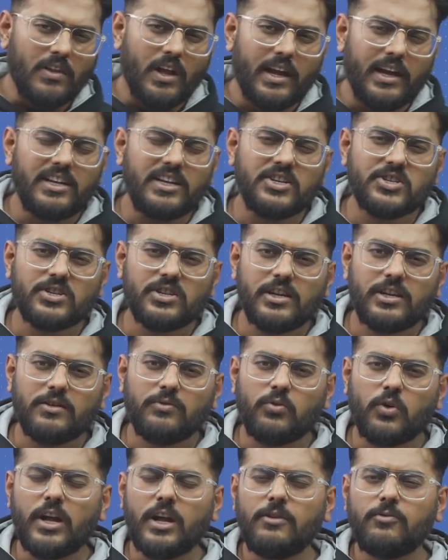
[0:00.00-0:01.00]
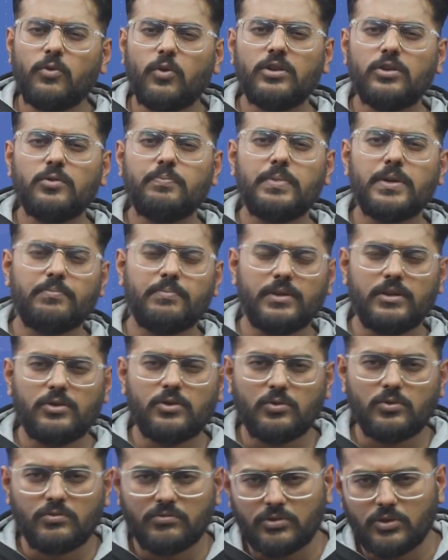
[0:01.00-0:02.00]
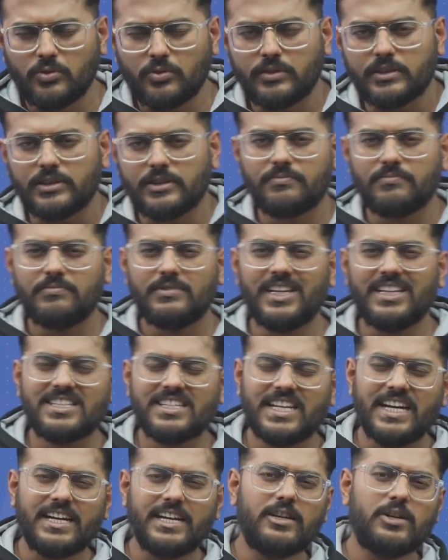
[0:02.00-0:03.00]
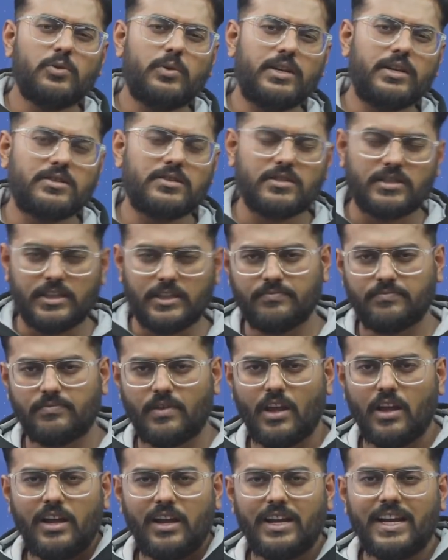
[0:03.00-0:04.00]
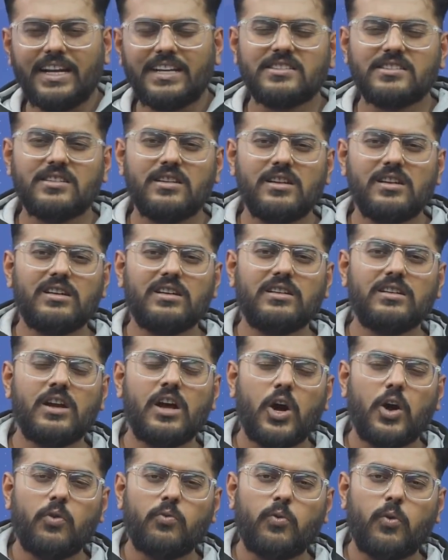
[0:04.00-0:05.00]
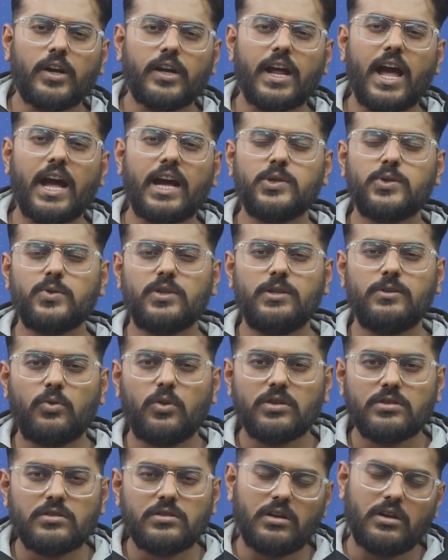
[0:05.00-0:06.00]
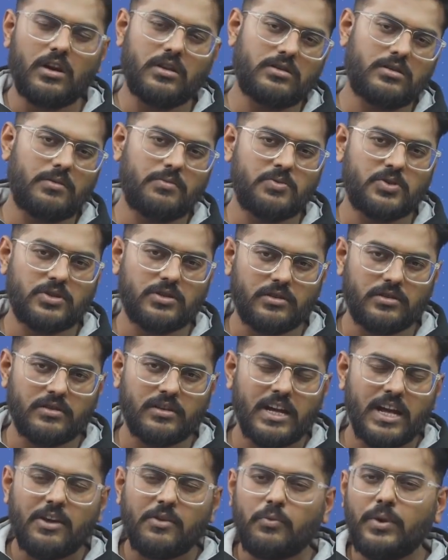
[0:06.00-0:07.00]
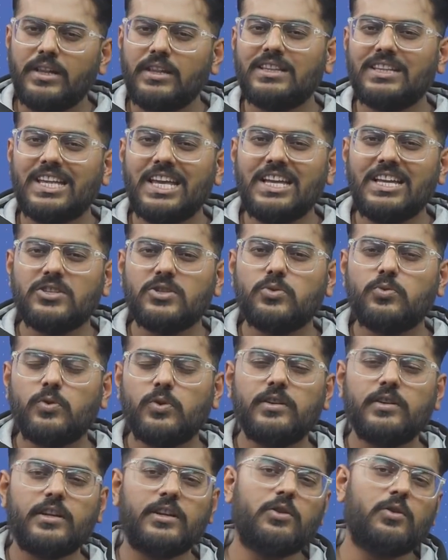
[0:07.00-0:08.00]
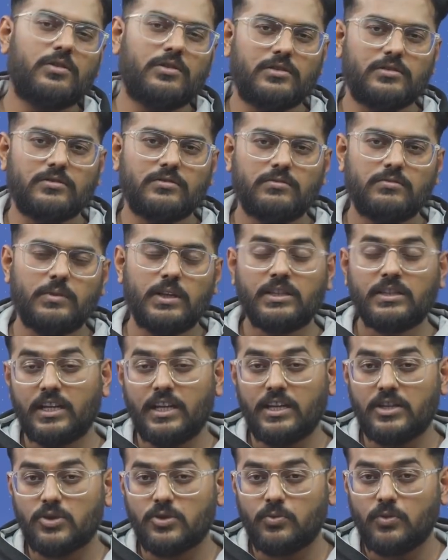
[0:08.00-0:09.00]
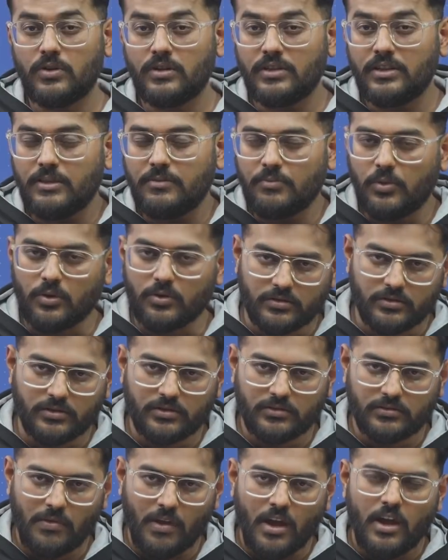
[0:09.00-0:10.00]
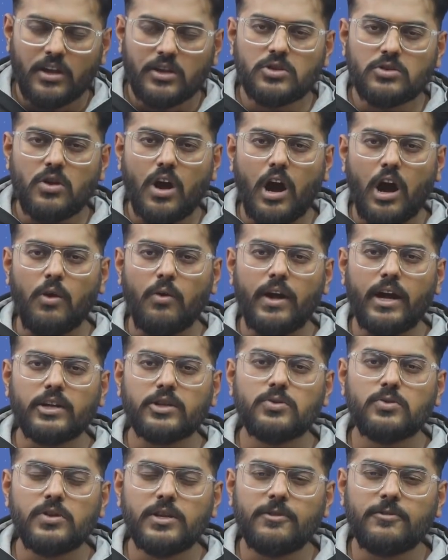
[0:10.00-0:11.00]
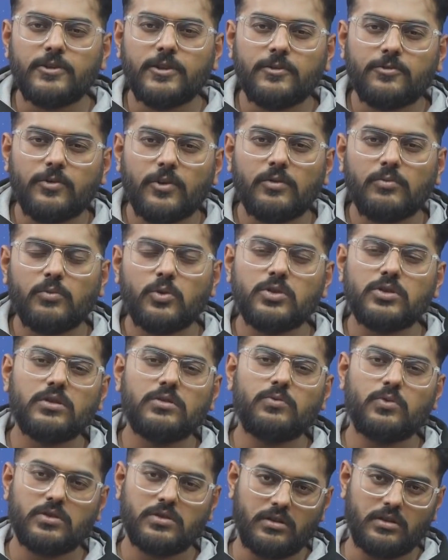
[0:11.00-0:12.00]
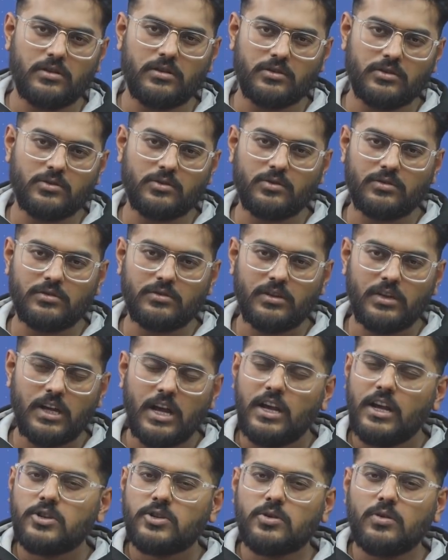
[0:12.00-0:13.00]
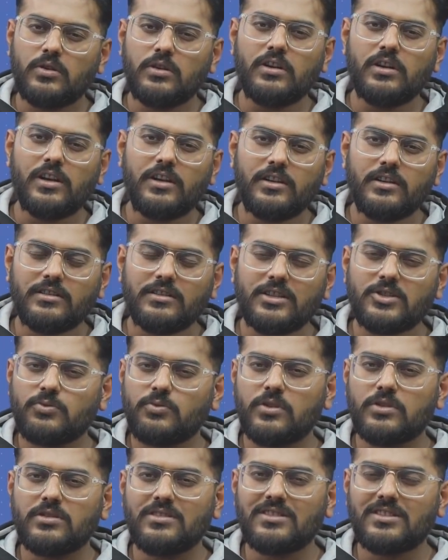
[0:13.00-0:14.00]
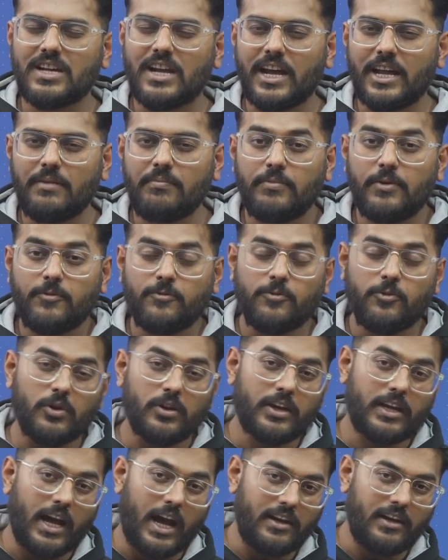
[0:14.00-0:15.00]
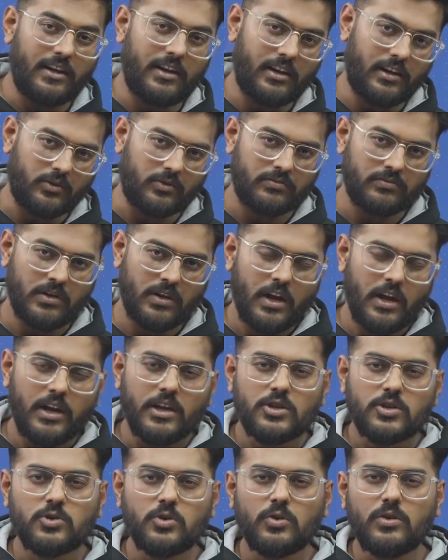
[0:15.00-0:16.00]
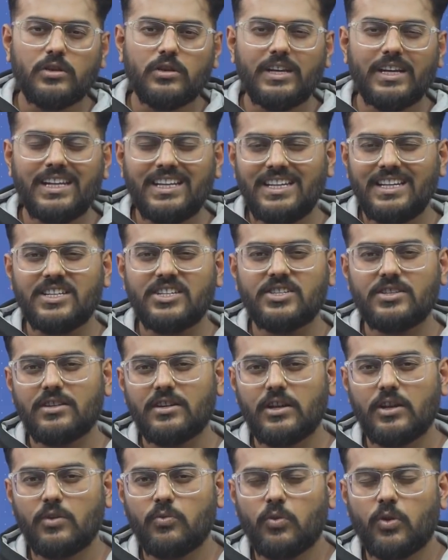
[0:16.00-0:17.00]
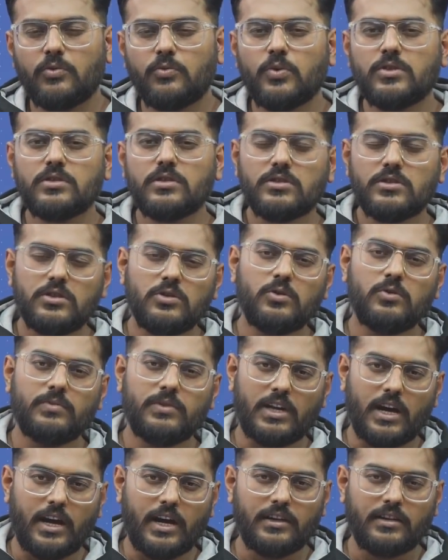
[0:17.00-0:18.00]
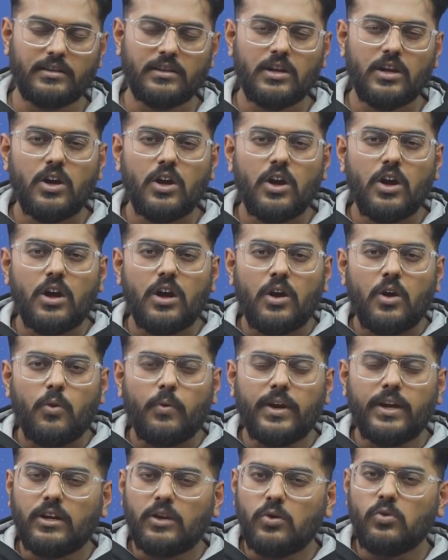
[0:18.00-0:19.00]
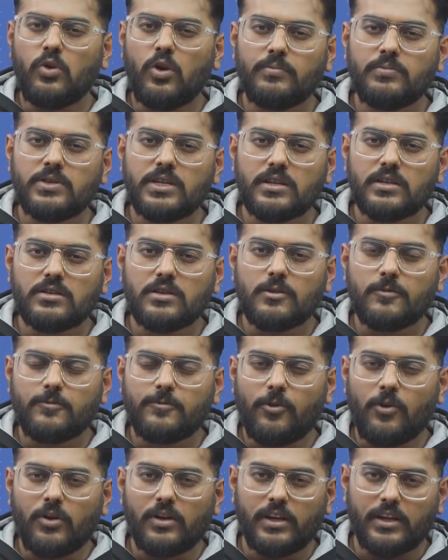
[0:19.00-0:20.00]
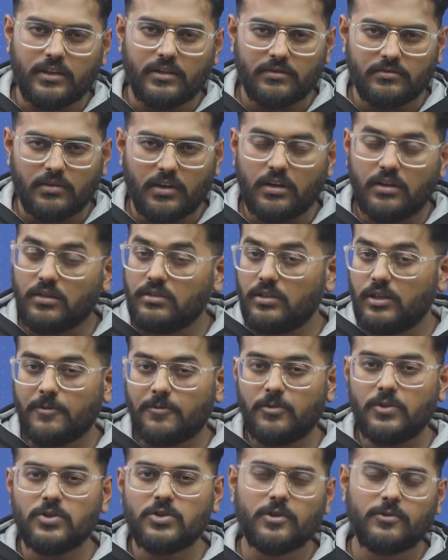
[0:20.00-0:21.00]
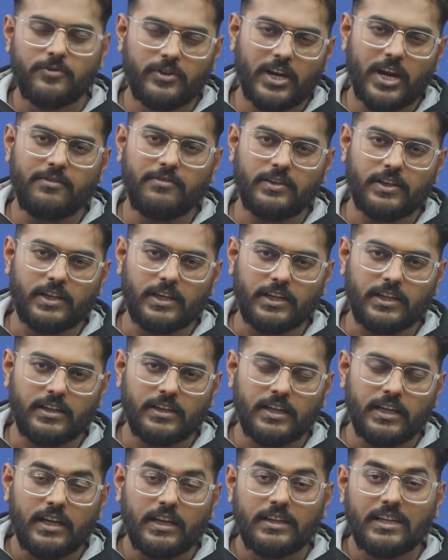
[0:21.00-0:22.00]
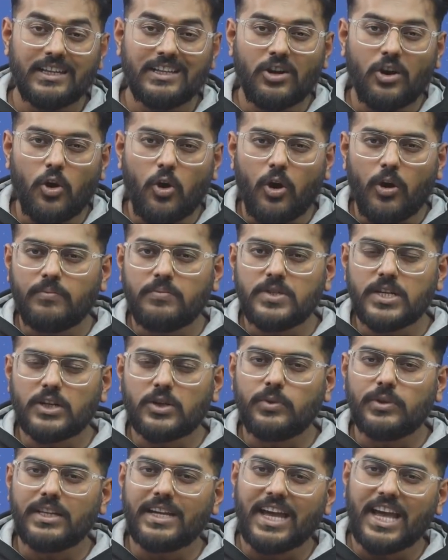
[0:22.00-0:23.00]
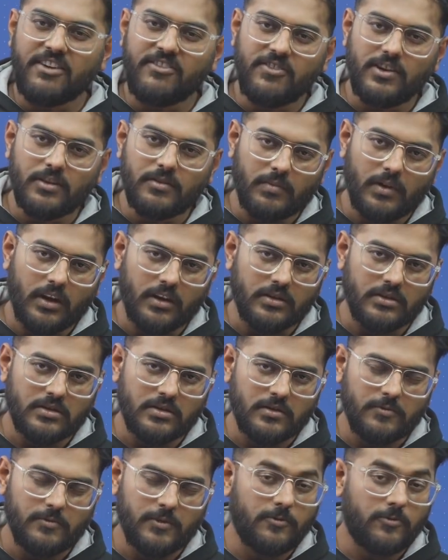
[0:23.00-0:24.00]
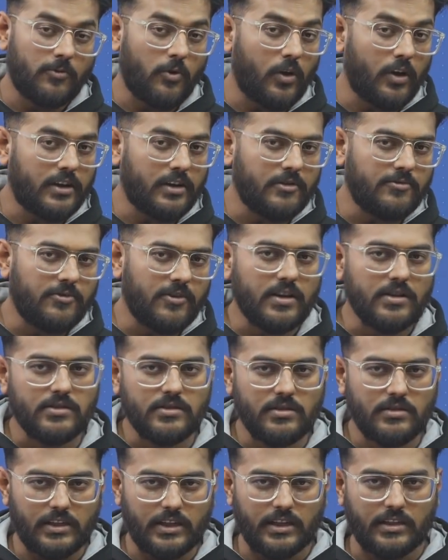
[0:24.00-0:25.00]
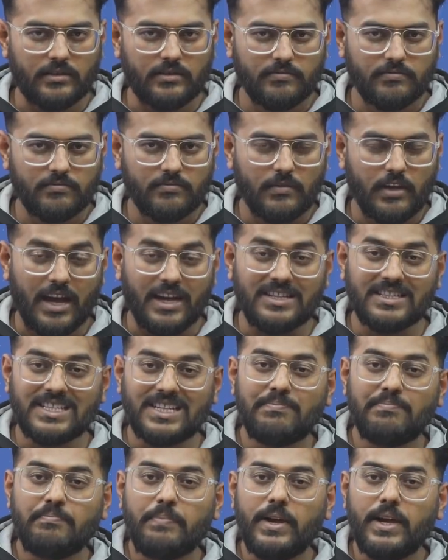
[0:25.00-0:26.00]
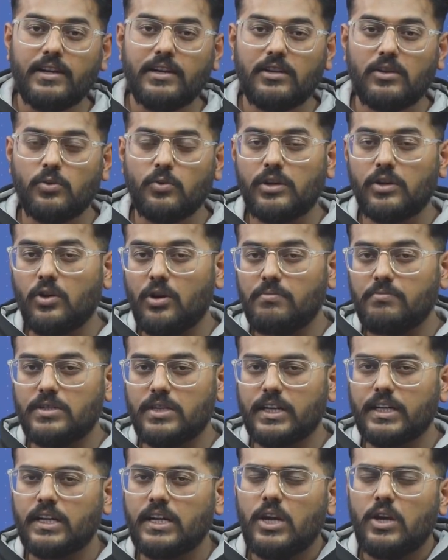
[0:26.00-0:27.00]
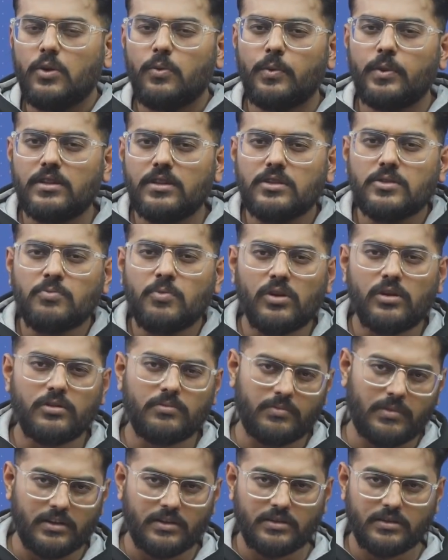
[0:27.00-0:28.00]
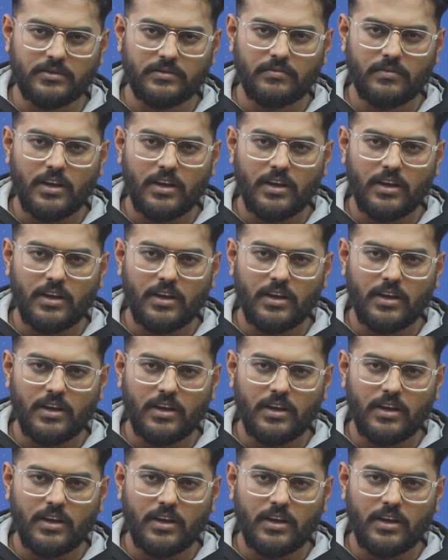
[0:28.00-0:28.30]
initially, what I want you people to do is, let's get into history. Let's learn what actually was the assumption when things weren't in order, when things weren't in books. So how actually free fall motion was understood? So earlier, this was the time before Galileo. So initially, what was assumed that when two objects are falling under the influence of gravity, then the object with a heavier mass will fall at a faster rate as compared to an object with a smaller mass.